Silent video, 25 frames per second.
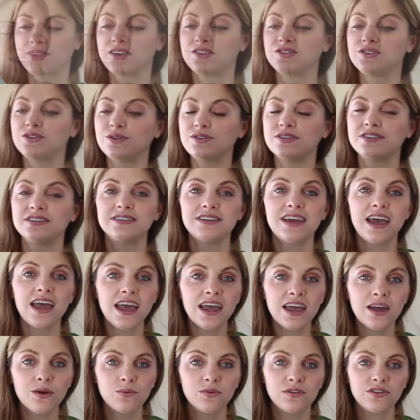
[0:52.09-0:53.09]
So
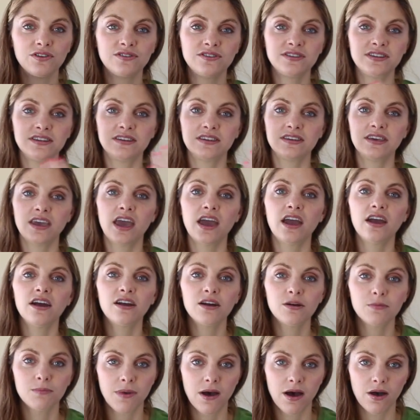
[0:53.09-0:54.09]
today we're using
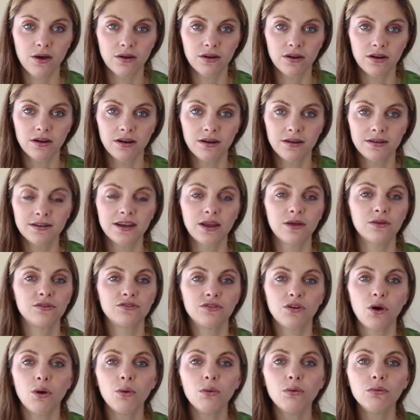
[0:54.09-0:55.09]
Carob Powder. Now
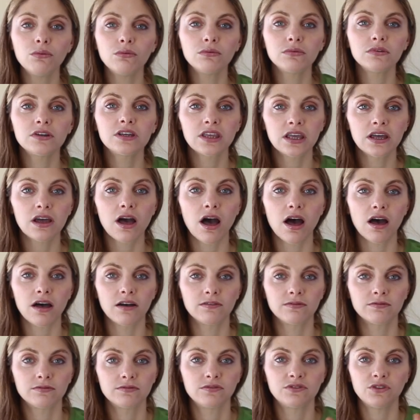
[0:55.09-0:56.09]
don't click
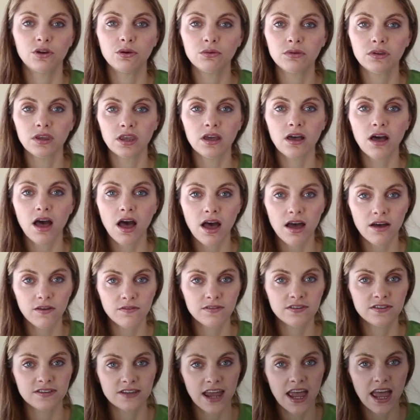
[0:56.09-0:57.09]
off. Don't click
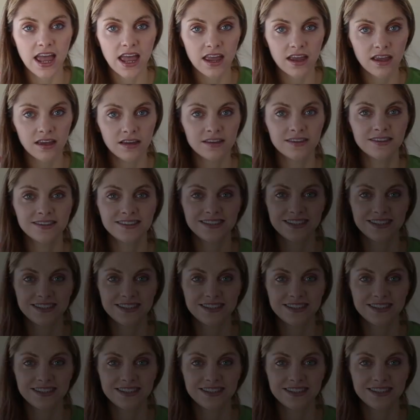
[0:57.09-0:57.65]
off. Stay.